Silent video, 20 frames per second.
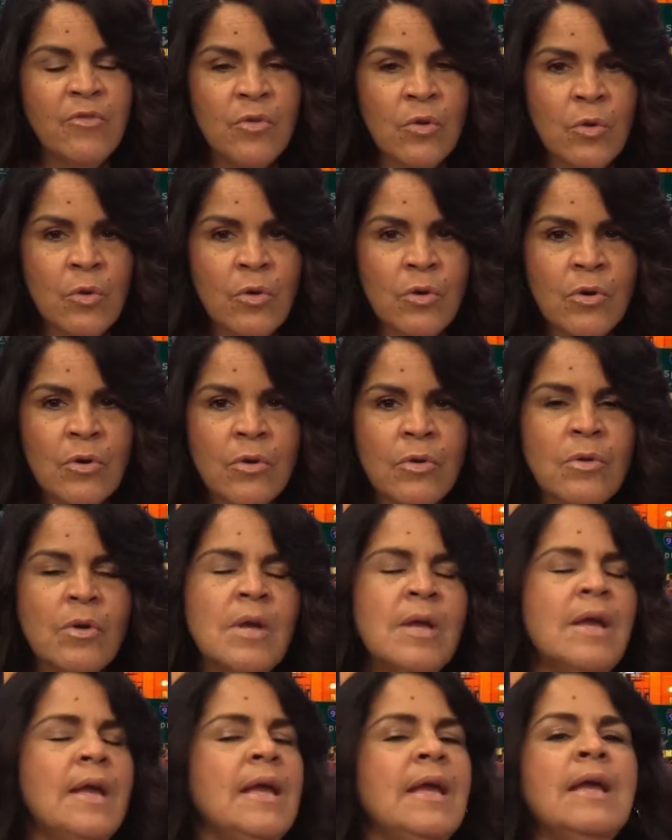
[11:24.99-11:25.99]
floor
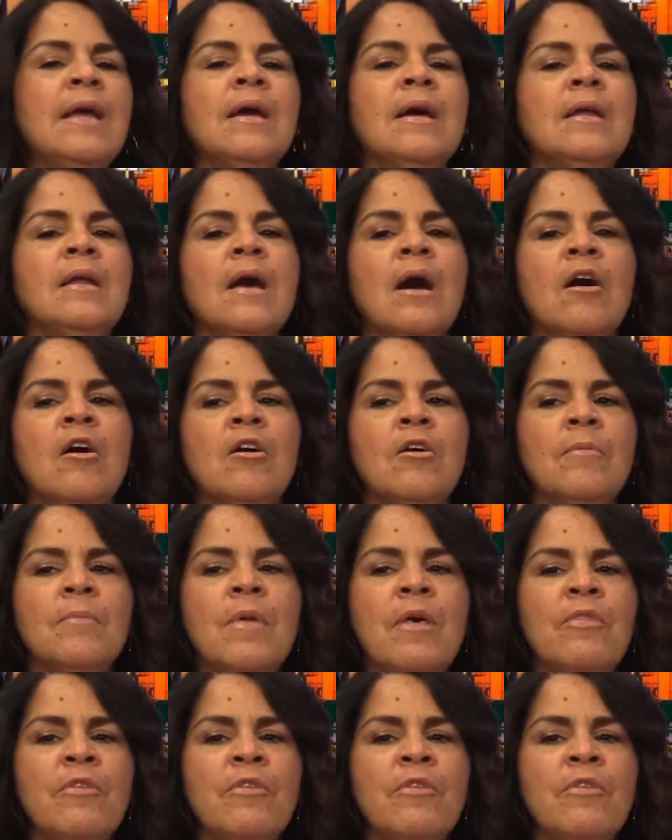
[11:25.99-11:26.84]
and um,